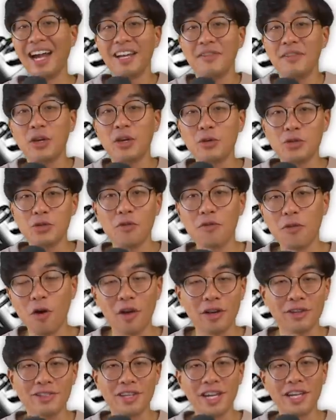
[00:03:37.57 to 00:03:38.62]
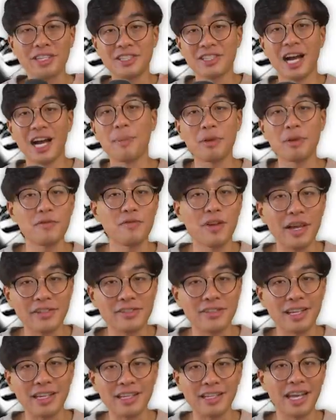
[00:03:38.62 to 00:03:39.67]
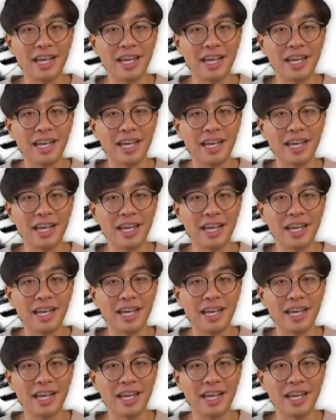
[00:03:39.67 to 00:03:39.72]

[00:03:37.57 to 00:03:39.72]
even go so far to say stop investing